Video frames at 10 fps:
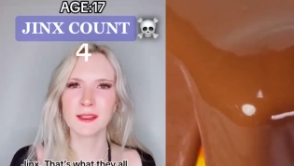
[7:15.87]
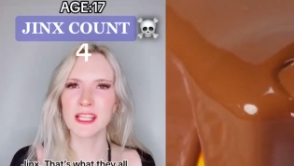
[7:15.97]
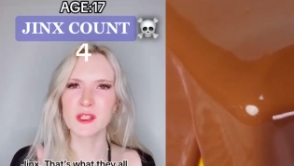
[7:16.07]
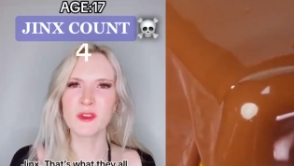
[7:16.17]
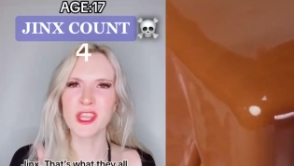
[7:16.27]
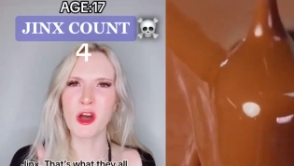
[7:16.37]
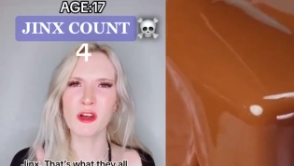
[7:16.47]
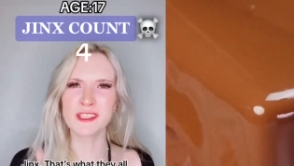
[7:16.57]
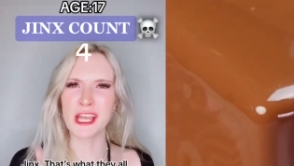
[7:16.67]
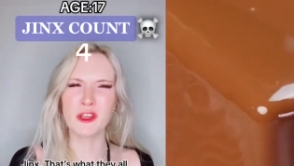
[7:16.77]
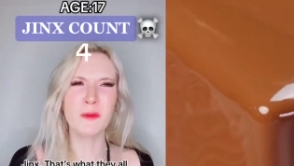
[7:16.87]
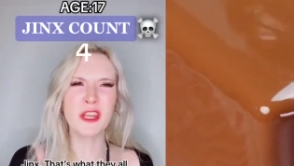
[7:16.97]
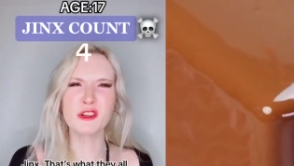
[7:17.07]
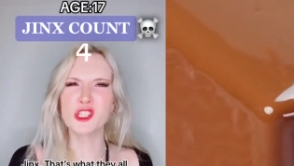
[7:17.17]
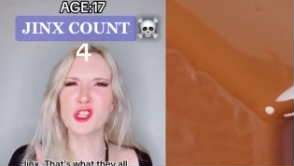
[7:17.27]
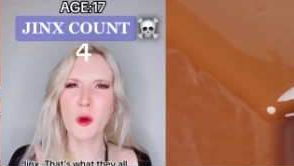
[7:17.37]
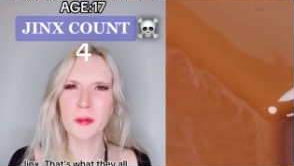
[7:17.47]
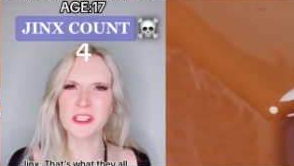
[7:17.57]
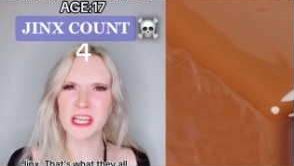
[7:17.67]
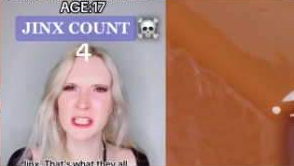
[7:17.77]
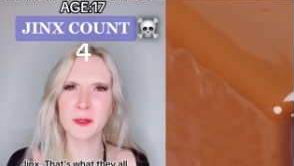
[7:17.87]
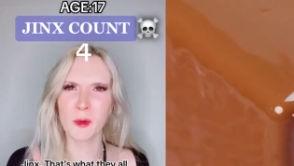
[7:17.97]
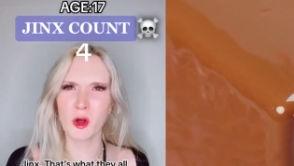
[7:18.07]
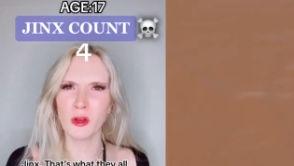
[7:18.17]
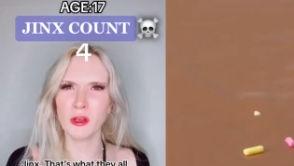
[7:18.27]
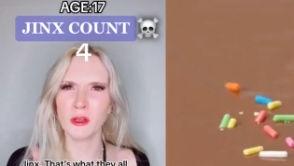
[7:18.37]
that's what they all say. You men are so predictable.